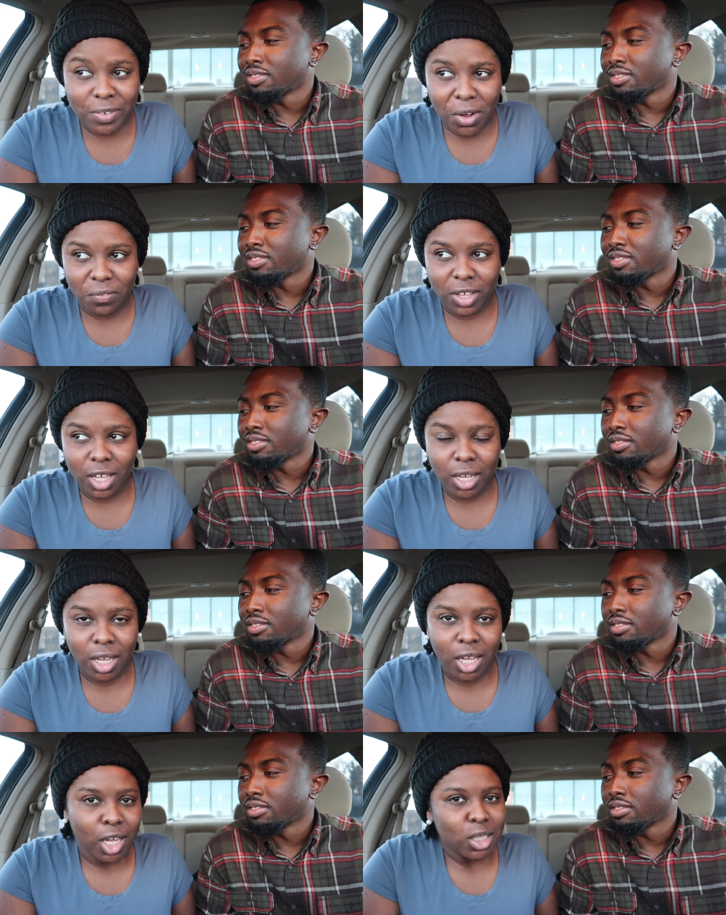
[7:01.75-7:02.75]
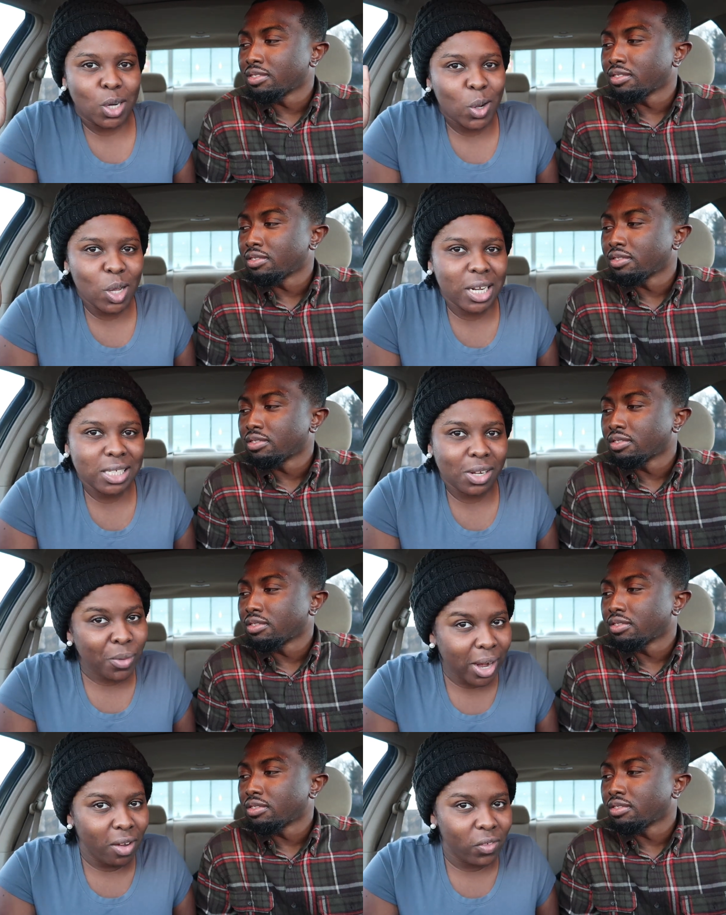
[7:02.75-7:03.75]
Speaker 1: velvet. Don't go there and say
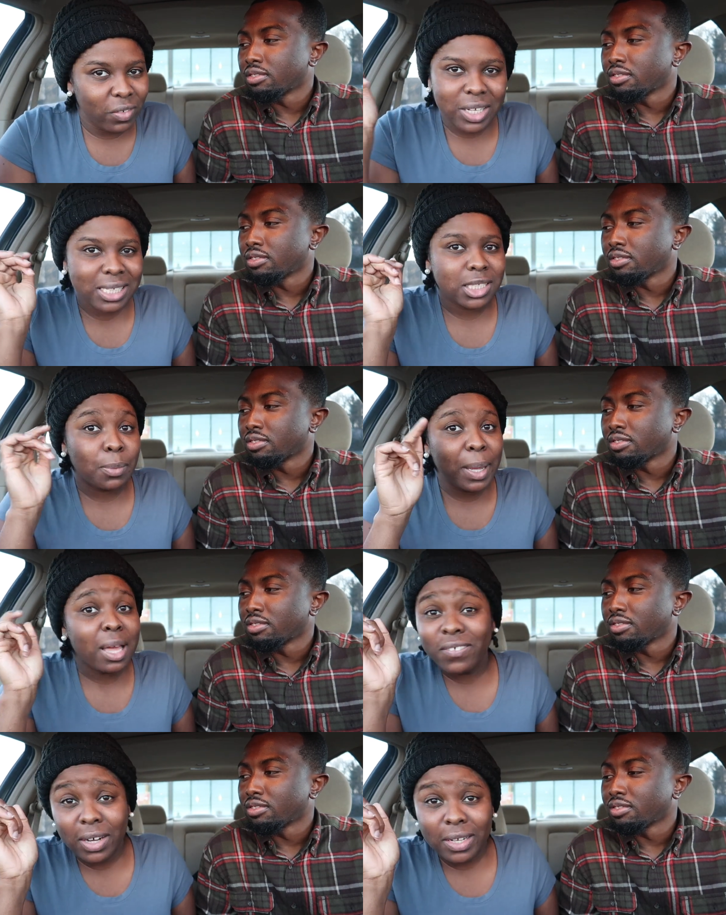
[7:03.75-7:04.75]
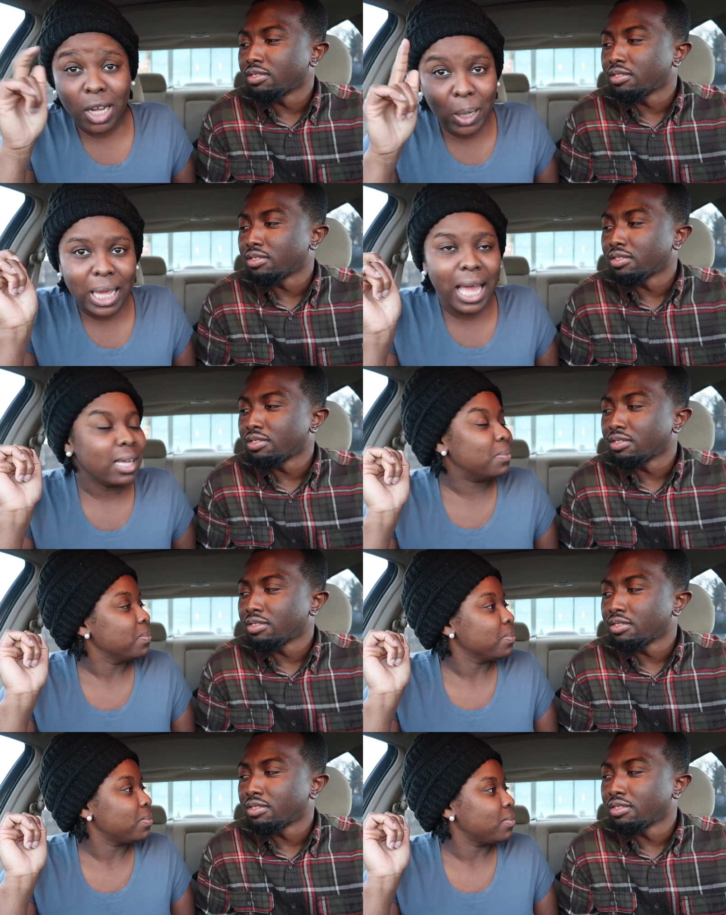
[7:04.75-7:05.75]
red velvet because it's a pink velvet. Okay.
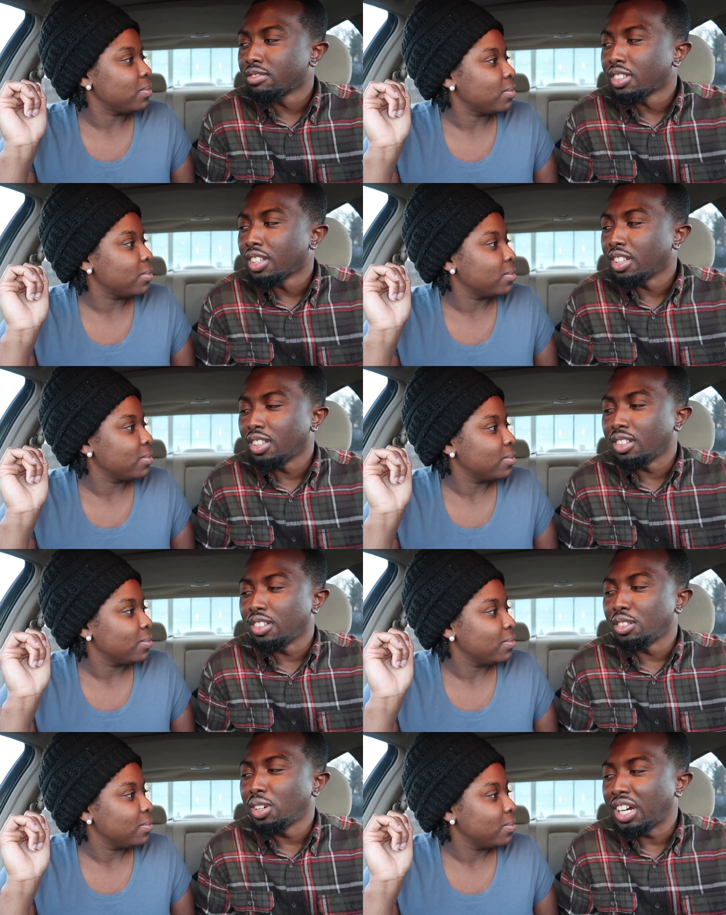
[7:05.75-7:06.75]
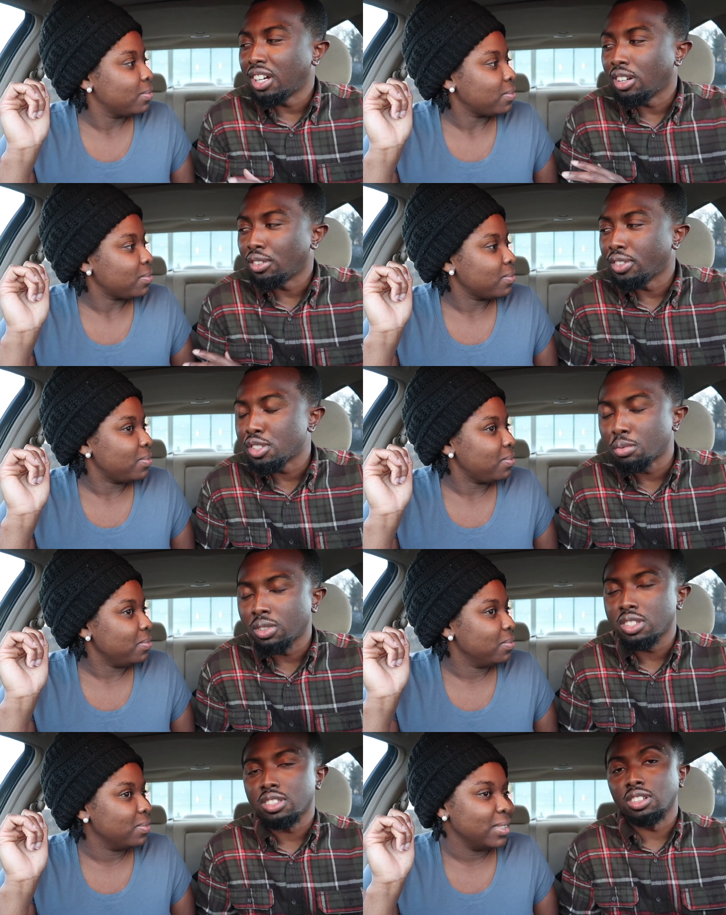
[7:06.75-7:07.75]
Speaker 2: You have
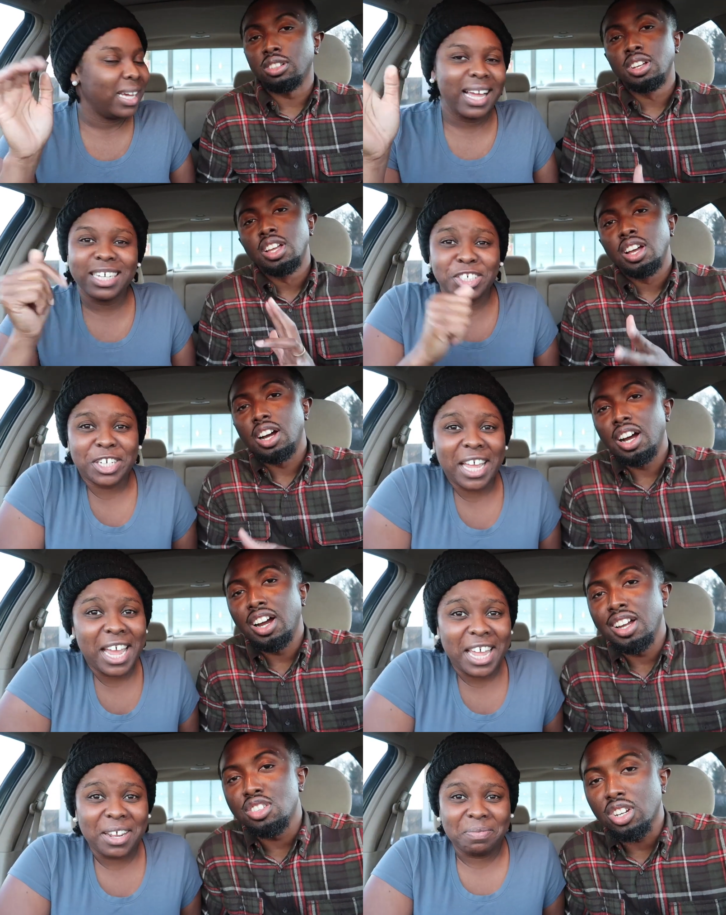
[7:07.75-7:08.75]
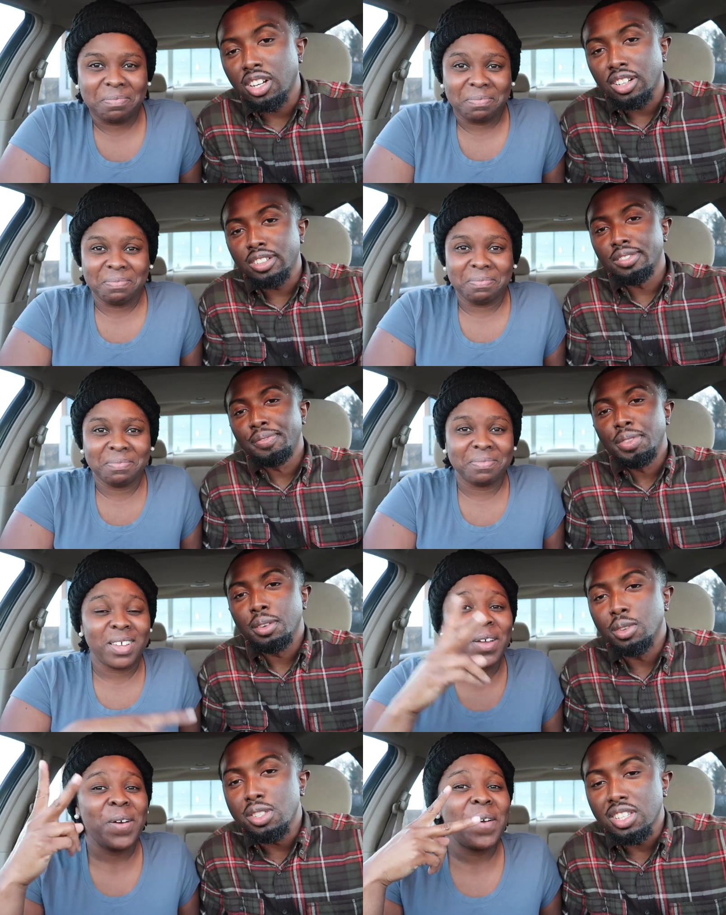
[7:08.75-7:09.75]
espresso. I shouldn't have. All right, y'all.
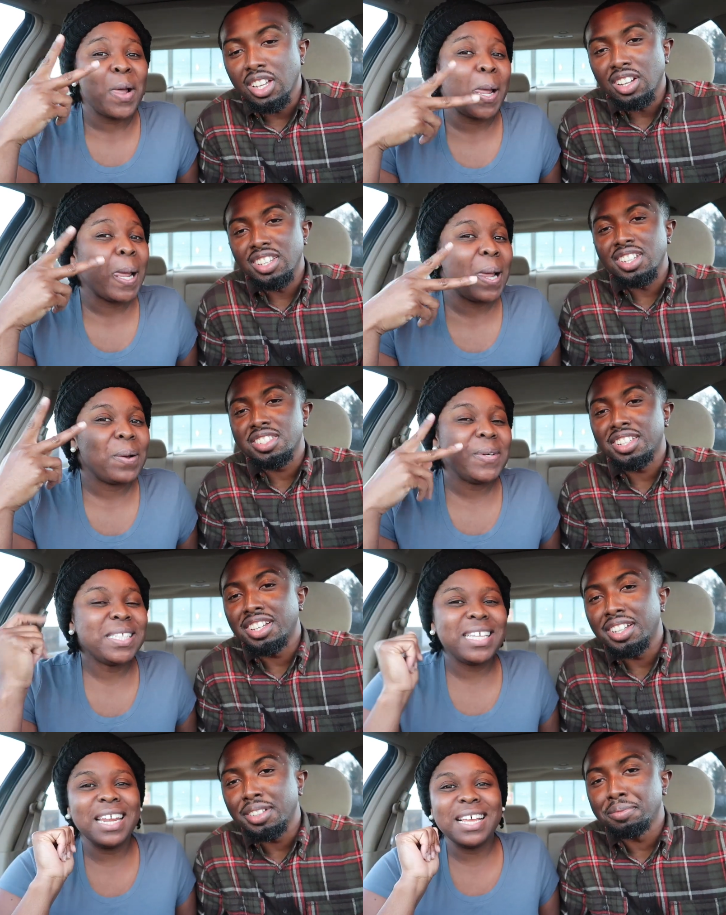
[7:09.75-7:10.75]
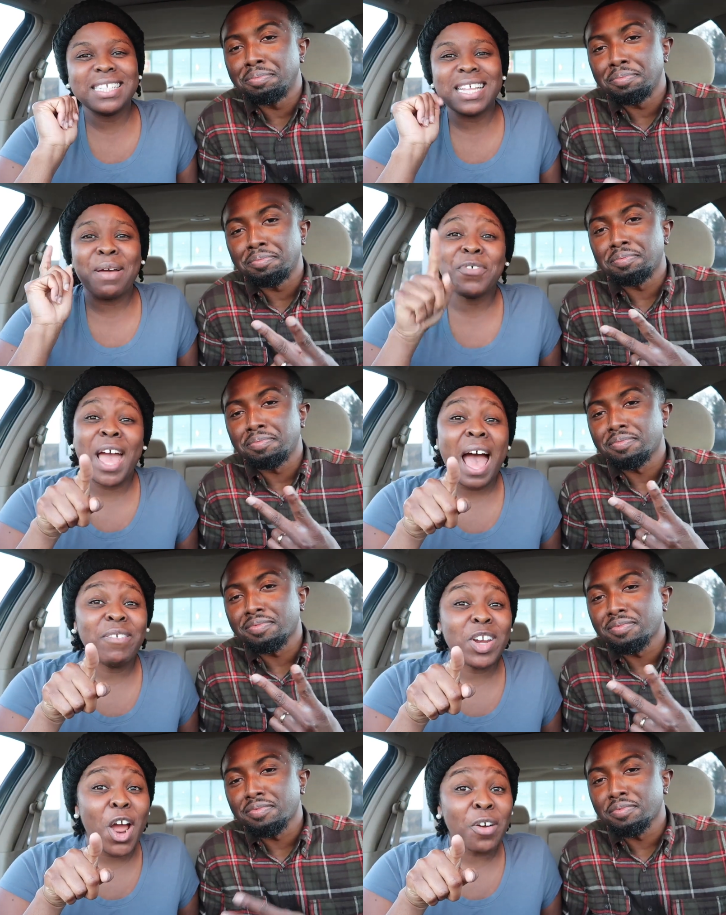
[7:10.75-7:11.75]
We'll see y'all
Speaker 1: next we'll time. We'll see y'all next time. If you
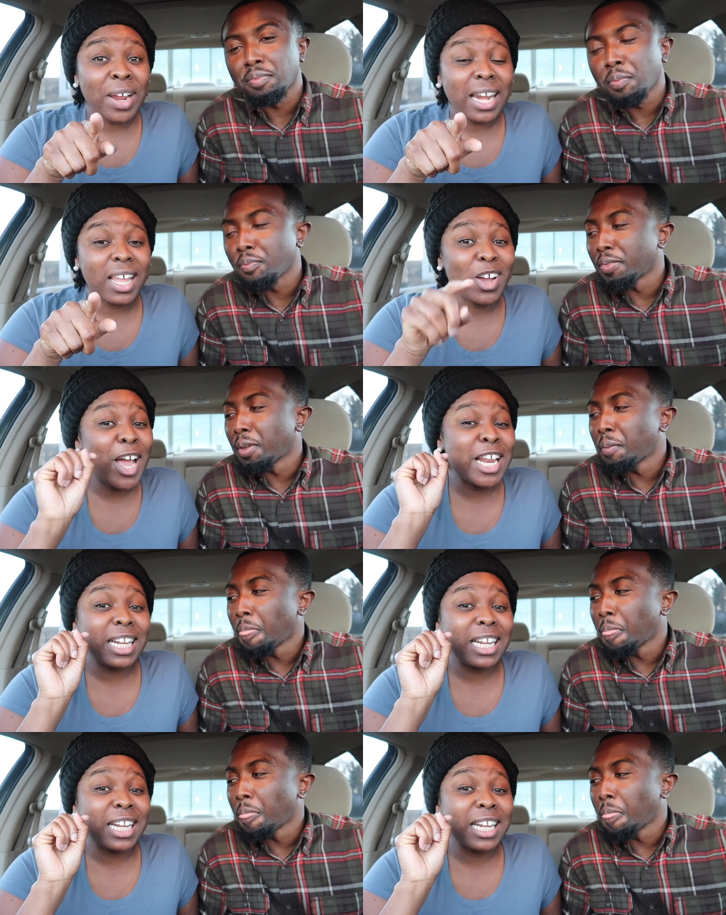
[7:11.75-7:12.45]
haven't already, go ahead